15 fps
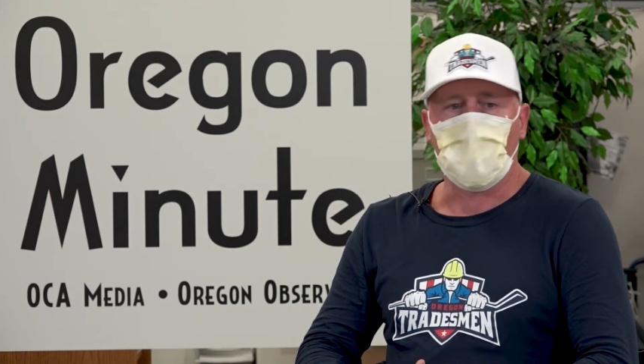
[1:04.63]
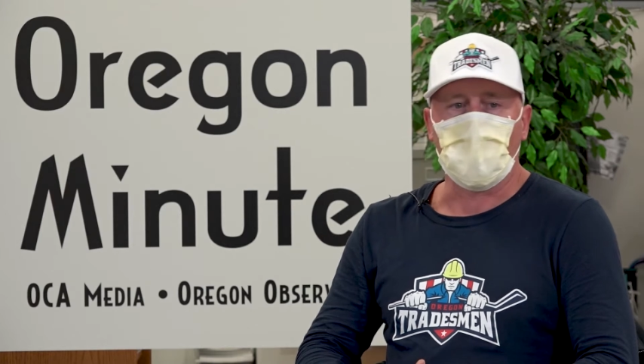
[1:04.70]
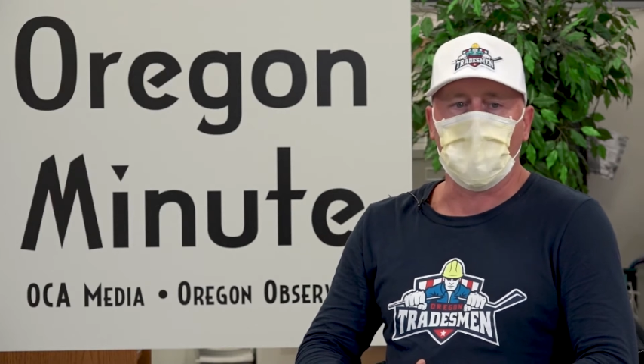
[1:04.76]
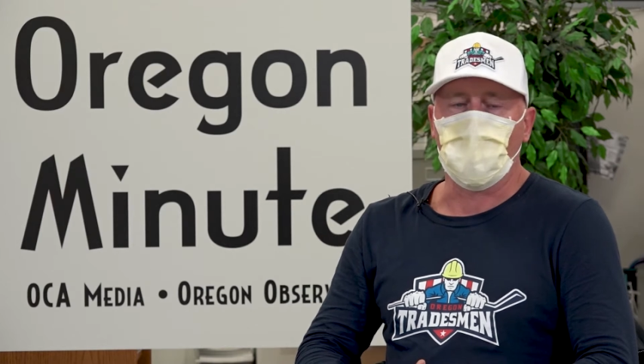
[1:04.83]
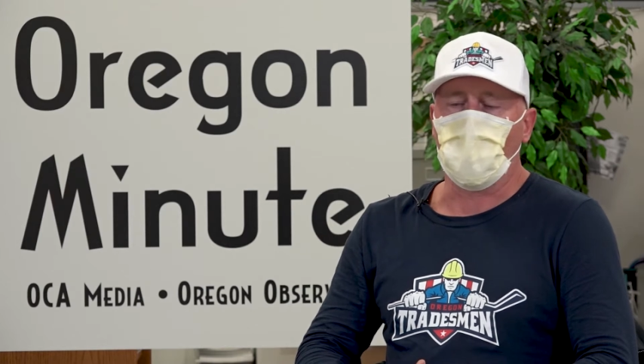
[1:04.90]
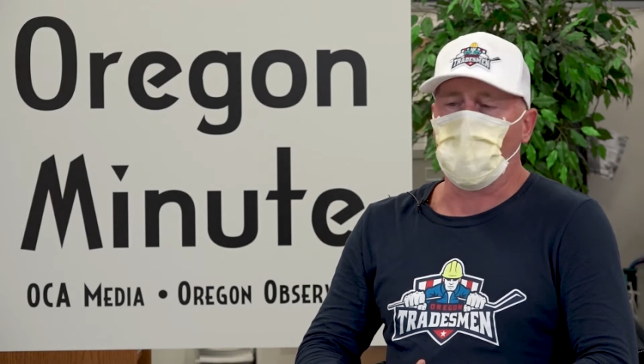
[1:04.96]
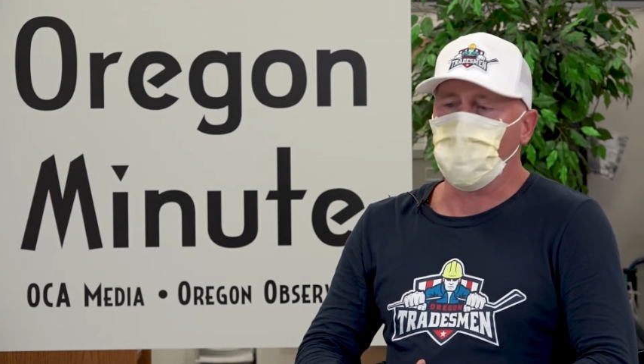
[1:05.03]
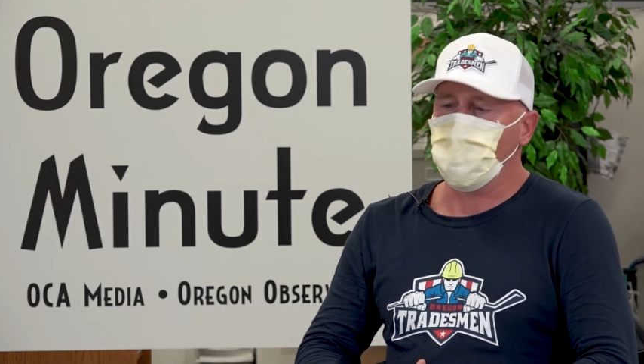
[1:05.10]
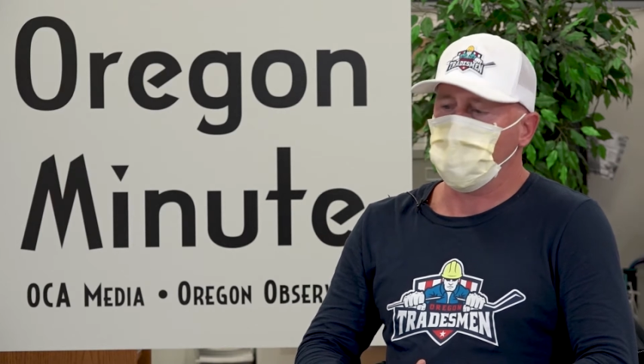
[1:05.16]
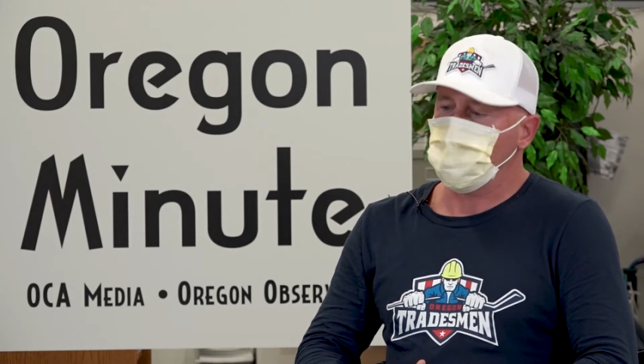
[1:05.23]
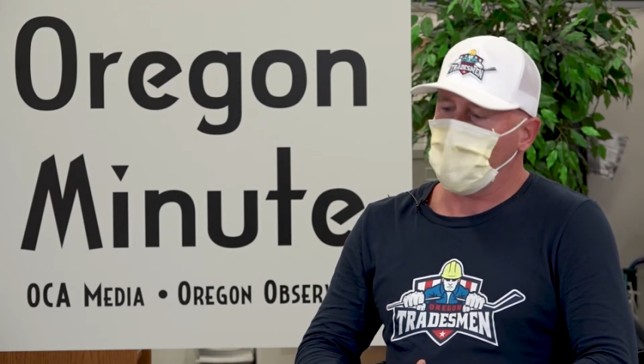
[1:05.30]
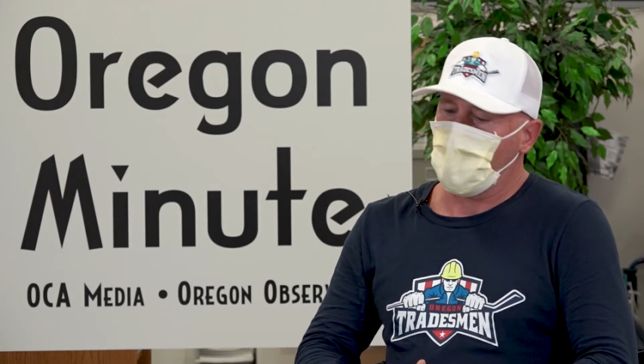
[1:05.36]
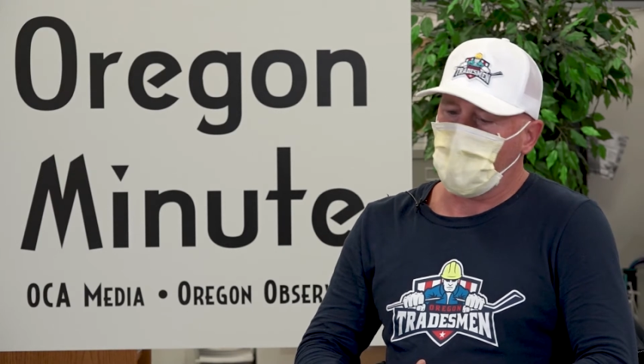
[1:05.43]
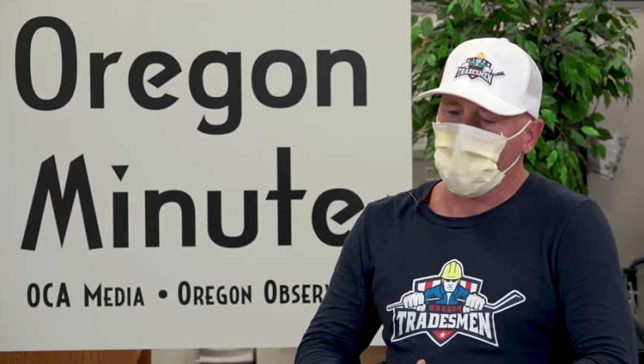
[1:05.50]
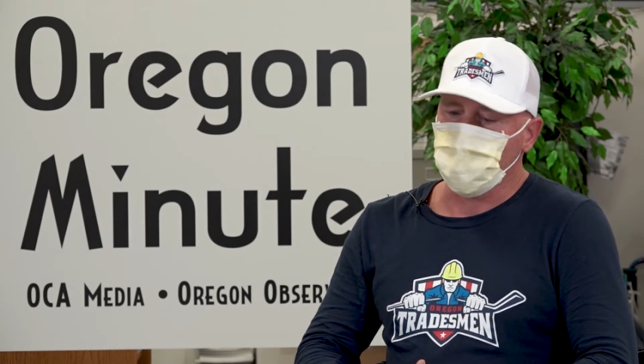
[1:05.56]
New ownership
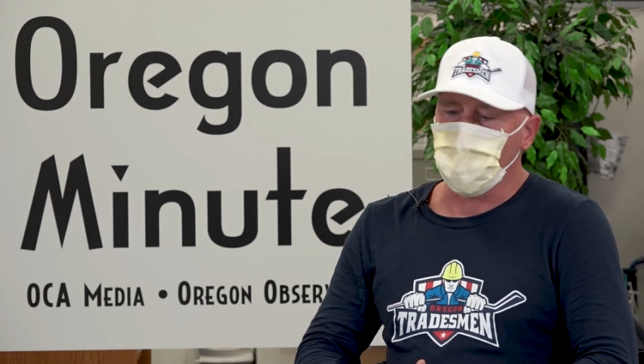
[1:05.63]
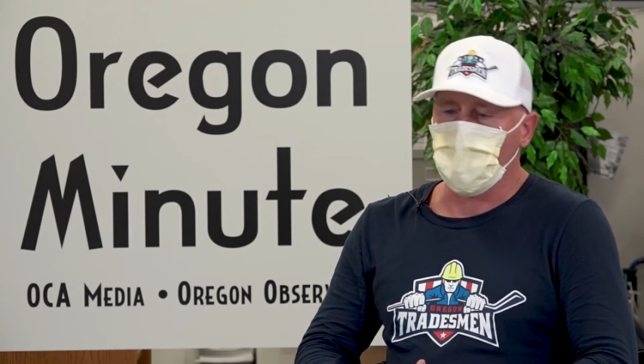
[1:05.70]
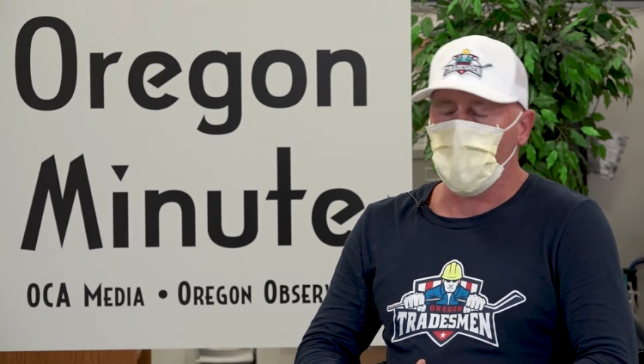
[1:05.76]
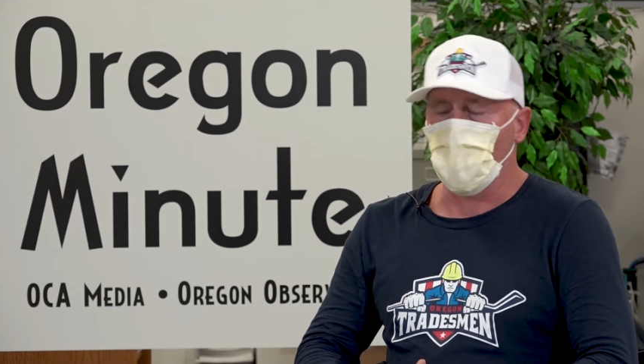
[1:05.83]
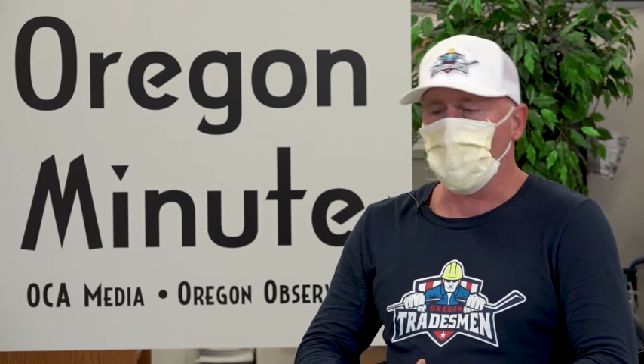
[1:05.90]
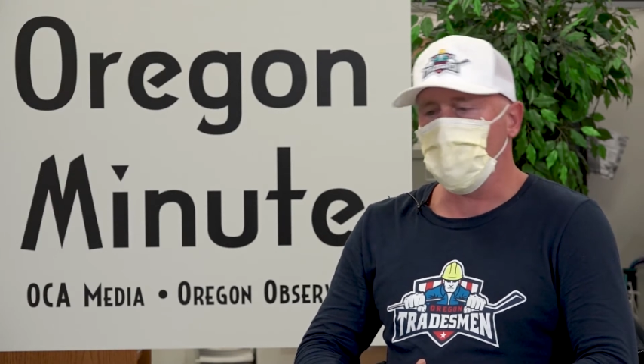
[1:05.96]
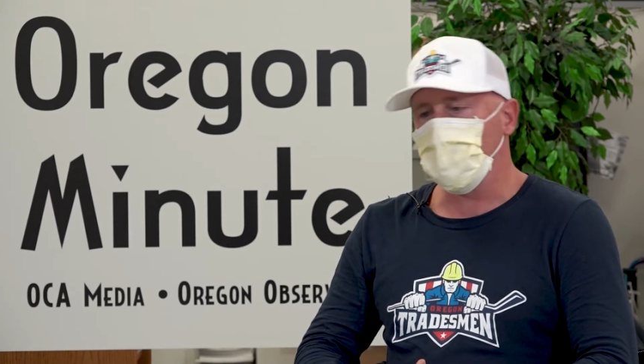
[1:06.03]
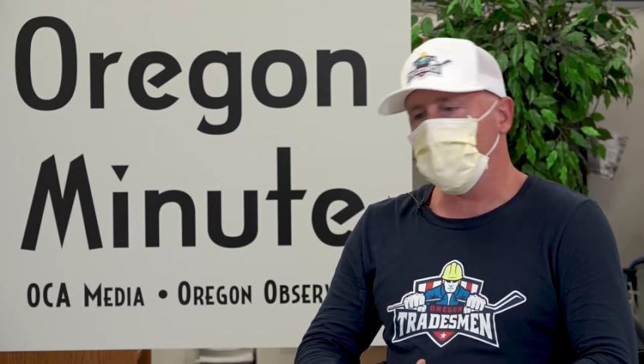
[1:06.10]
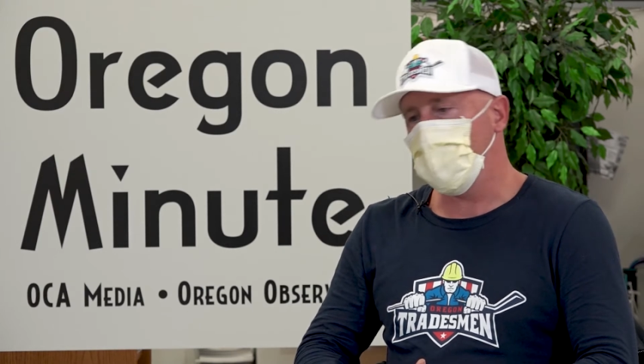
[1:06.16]
change, new coaching